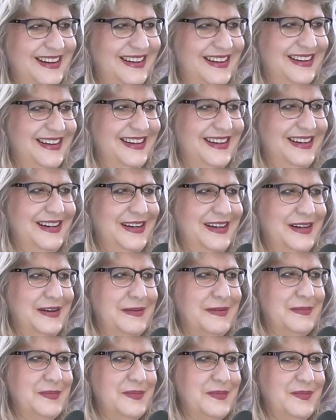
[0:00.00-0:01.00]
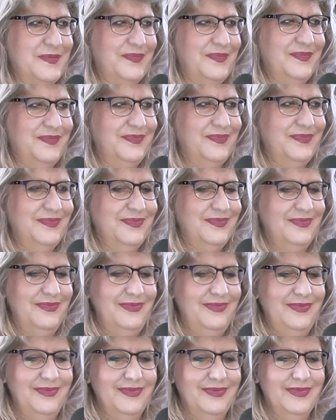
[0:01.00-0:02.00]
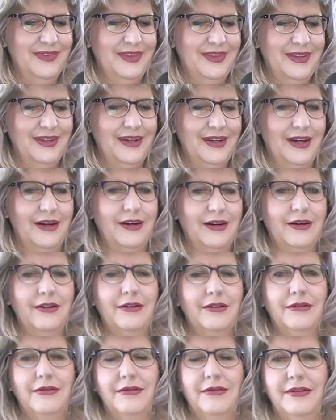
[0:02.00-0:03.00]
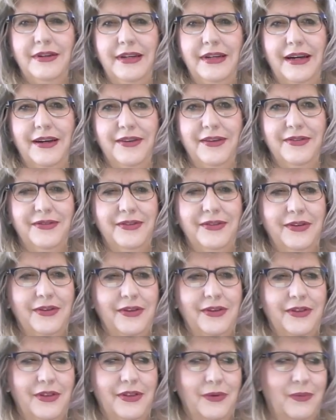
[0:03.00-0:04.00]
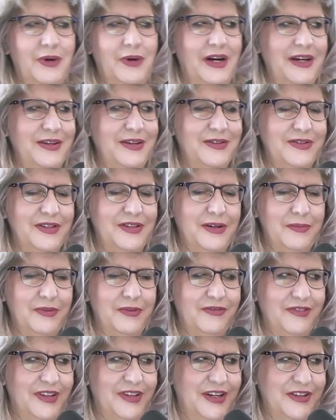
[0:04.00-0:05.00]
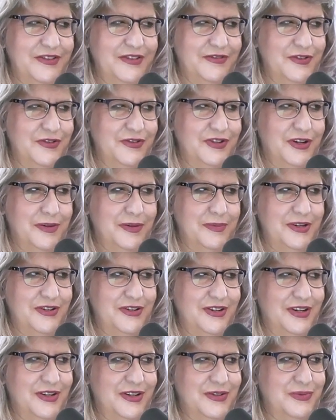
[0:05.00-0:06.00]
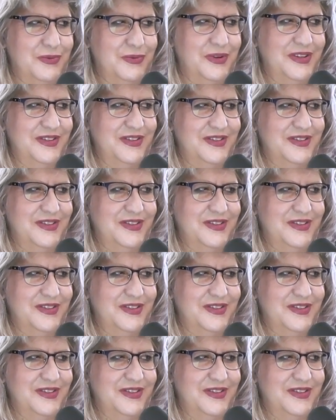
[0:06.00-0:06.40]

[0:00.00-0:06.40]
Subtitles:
Should we pull a quote from the Book of Johns? Oh, yes. The wise cinema philosopher Jeremy Johns once